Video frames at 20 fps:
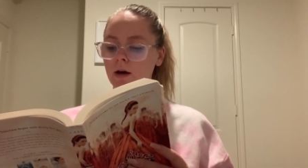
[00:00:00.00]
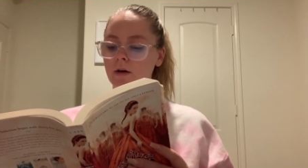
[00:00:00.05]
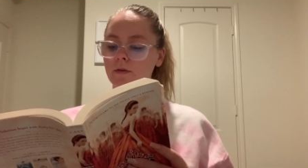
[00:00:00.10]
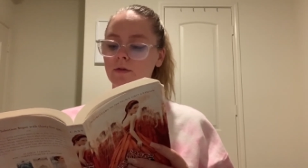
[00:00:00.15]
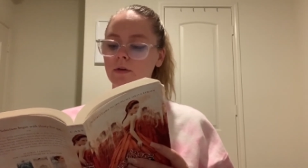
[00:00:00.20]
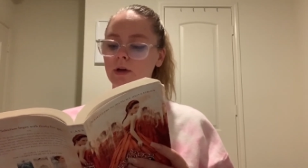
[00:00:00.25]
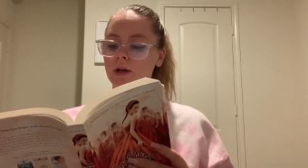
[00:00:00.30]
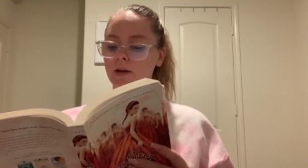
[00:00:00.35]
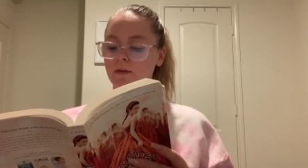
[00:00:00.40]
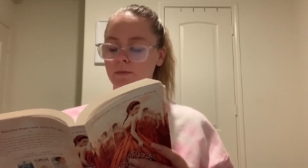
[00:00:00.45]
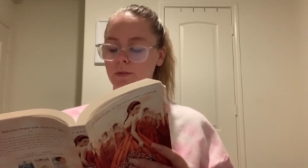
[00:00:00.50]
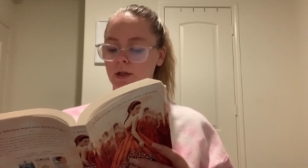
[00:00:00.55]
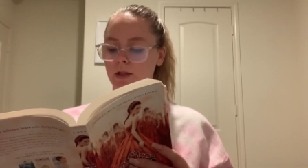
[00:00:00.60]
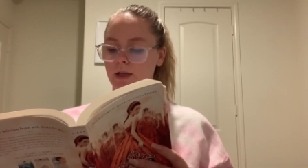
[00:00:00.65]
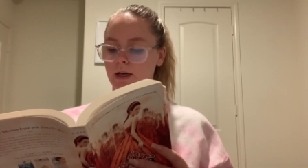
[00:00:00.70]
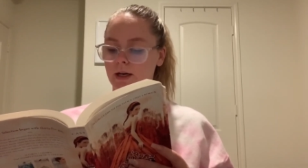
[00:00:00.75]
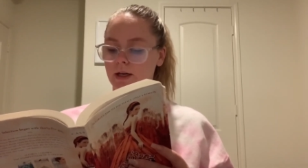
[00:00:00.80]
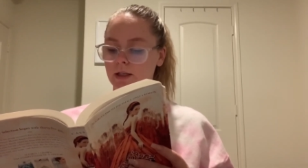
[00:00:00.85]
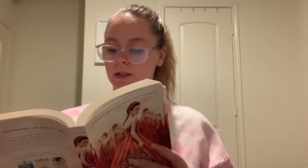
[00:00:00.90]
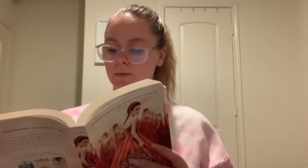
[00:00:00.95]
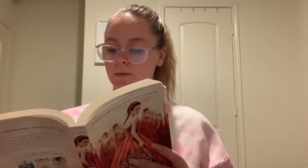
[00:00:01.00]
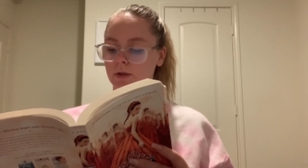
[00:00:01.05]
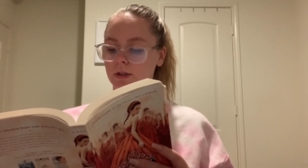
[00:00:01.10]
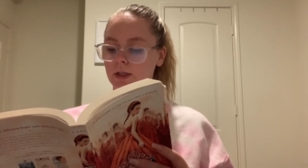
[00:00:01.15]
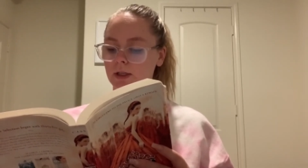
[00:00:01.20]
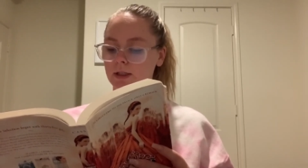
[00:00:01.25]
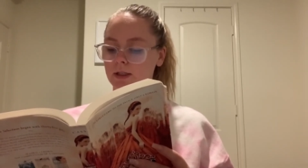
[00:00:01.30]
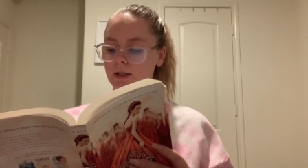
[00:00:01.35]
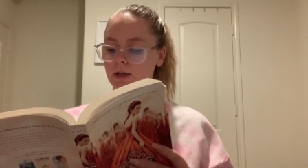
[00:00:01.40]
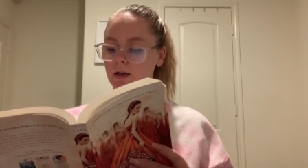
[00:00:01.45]
Forgive me, ladies, but
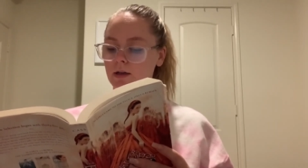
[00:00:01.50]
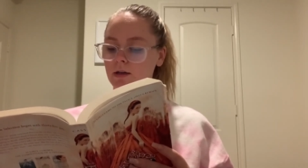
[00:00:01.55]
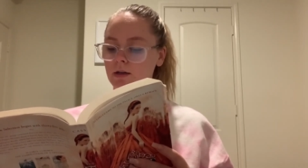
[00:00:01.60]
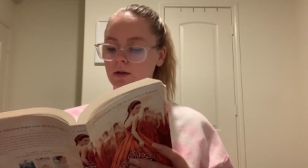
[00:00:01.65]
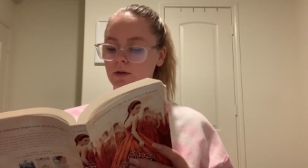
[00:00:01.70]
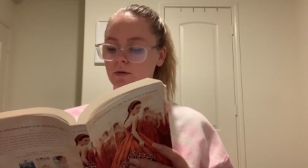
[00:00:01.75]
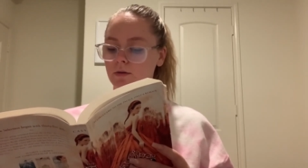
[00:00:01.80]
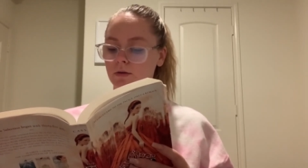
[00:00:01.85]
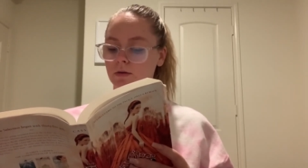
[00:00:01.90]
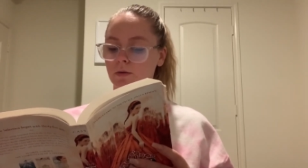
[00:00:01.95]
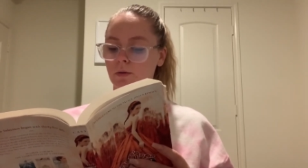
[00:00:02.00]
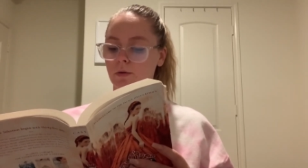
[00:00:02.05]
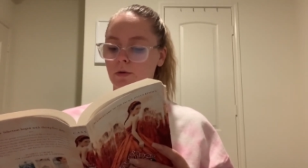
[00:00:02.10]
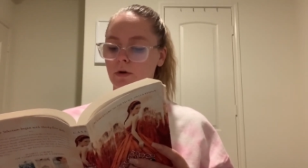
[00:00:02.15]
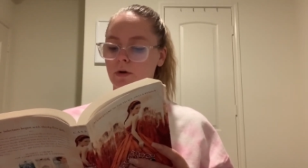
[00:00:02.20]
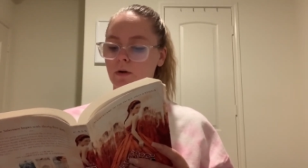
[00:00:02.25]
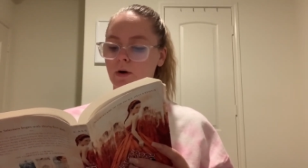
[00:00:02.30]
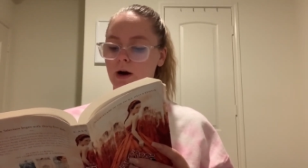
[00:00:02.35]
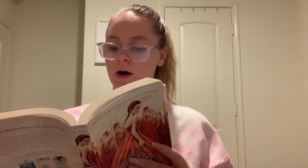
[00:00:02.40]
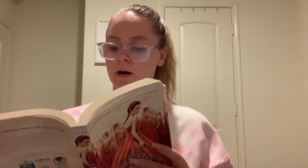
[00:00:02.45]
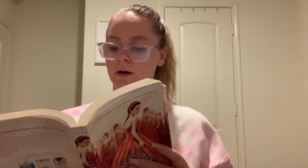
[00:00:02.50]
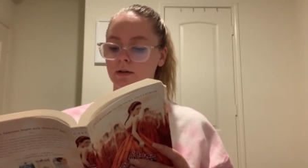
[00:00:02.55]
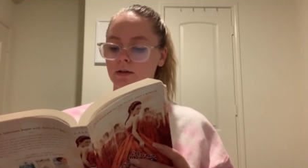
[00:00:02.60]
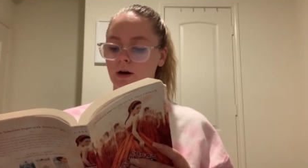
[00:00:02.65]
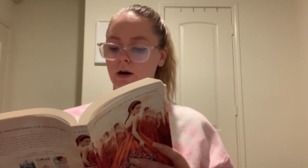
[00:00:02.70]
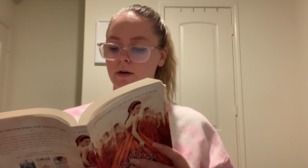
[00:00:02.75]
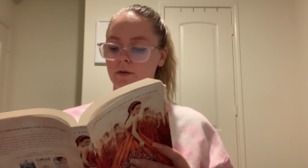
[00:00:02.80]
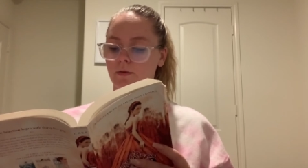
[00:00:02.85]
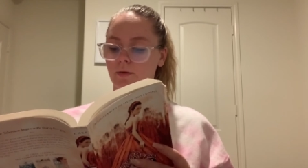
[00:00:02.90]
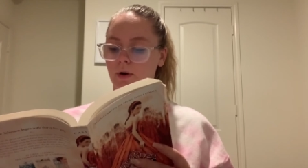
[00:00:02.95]
this sudden news will require a
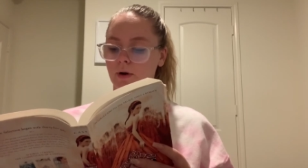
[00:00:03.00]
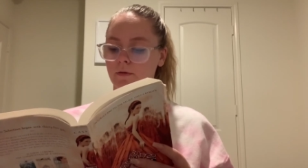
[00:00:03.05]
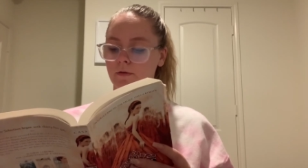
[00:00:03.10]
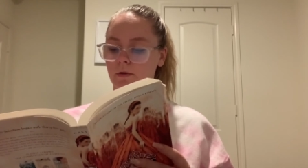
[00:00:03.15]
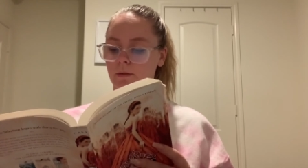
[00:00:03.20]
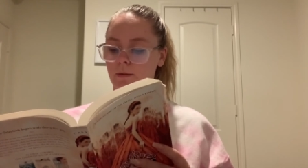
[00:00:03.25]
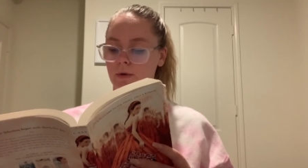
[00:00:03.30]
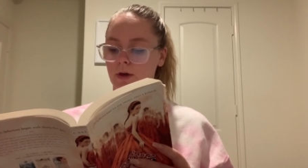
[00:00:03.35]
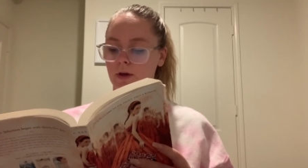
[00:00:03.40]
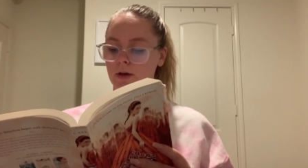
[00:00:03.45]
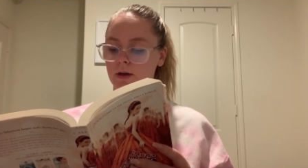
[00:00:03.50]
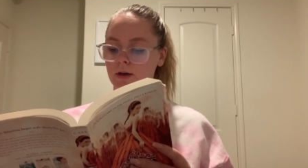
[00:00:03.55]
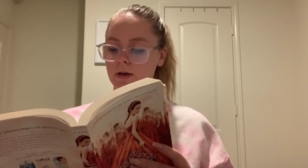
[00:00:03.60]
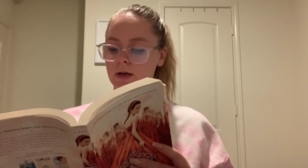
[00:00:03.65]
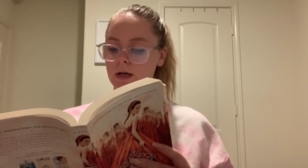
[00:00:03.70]
lot of work for me.